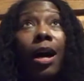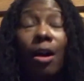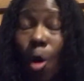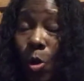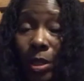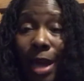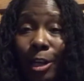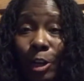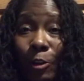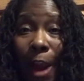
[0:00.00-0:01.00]
a whole lot
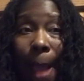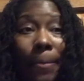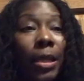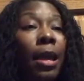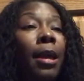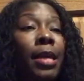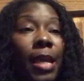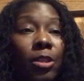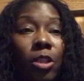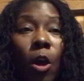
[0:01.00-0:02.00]
of crap.
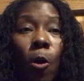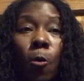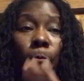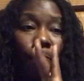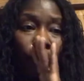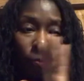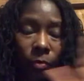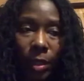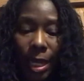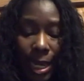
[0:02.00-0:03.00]
And so
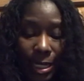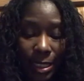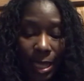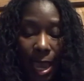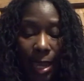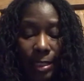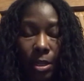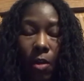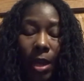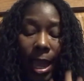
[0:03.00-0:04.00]
he decides,
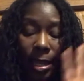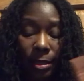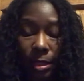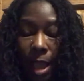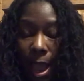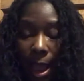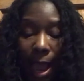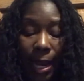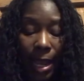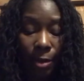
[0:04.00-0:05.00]
okay,
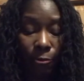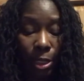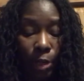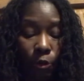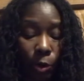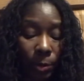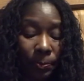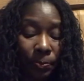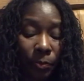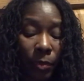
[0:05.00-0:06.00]
I, I got to regroup.
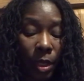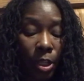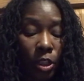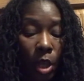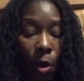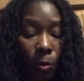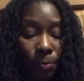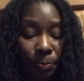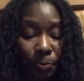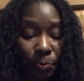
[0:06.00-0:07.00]
So
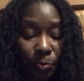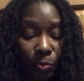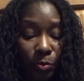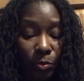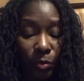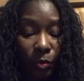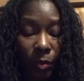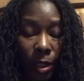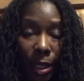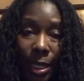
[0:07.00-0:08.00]

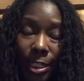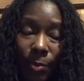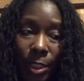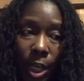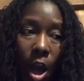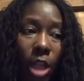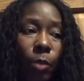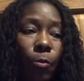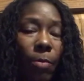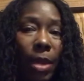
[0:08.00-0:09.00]
he's busy
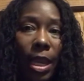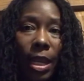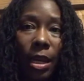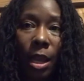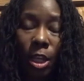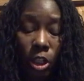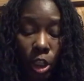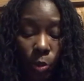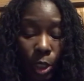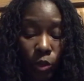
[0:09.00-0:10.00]
calling women,
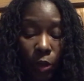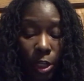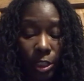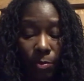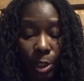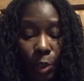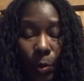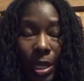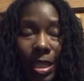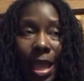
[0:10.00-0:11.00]
doing drugs in
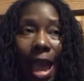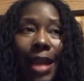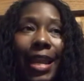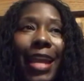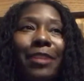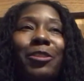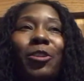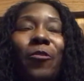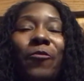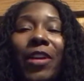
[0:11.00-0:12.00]
between that. And it's
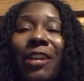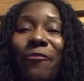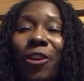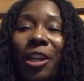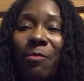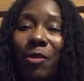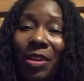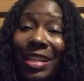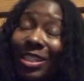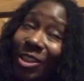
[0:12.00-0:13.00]
so funny for
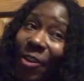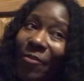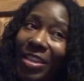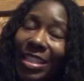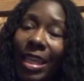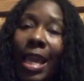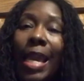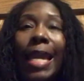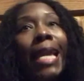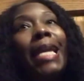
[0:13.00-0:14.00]
community service,
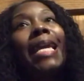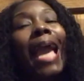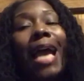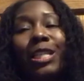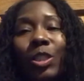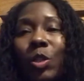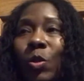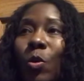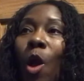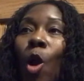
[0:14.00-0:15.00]
he has
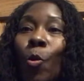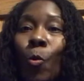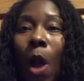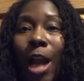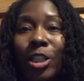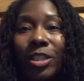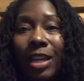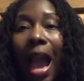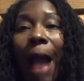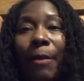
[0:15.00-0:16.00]
to wash the
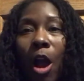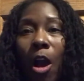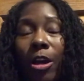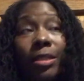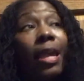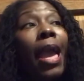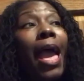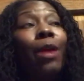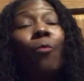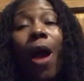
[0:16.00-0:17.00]
cop cars.
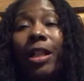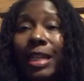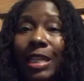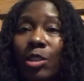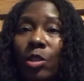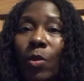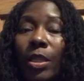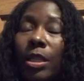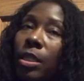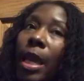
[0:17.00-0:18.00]
And while he's doing
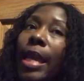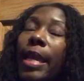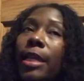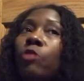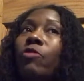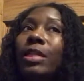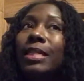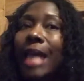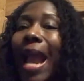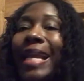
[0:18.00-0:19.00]
this, he's
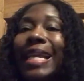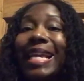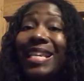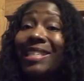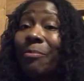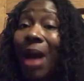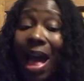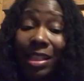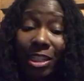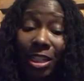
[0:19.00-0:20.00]
reciting his
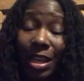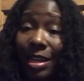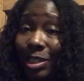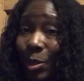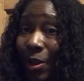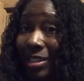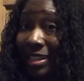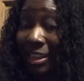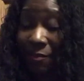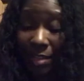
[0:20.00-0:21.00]
apology that he's going to
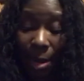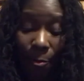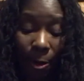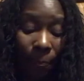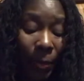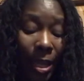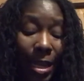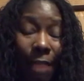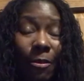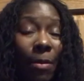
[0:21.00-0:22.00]
give Deborah.
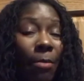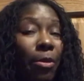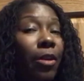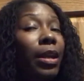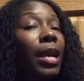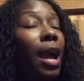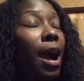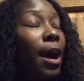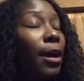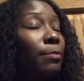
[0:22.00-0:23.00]
Now remember,
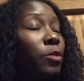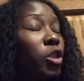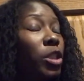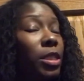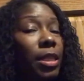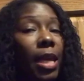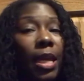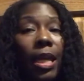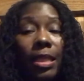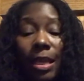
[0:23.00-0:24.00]
um, she's
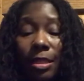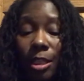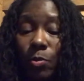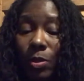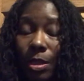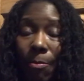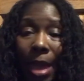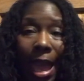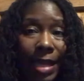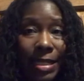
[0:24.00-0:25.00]
thinking that this was a
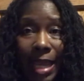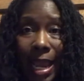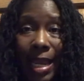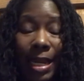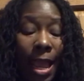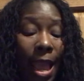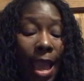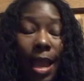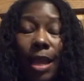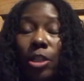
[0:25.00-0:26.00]
bad date
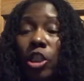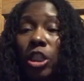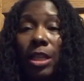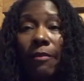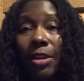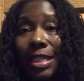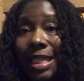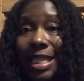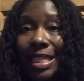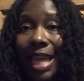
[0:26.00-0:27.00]
and she's never going to
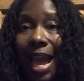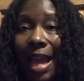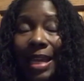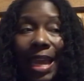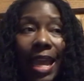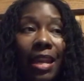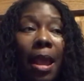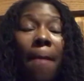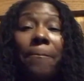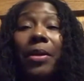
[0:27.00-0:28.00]
see this guy again,
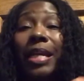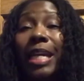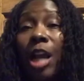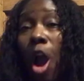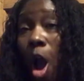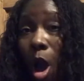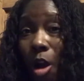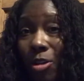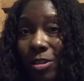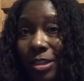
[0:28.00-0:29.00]
but he
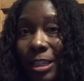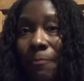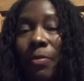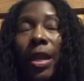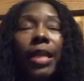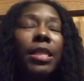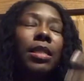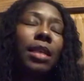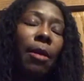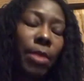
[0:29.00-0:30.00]
calls and he
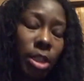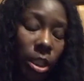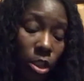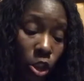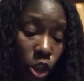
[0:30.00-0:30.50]
says how much he's a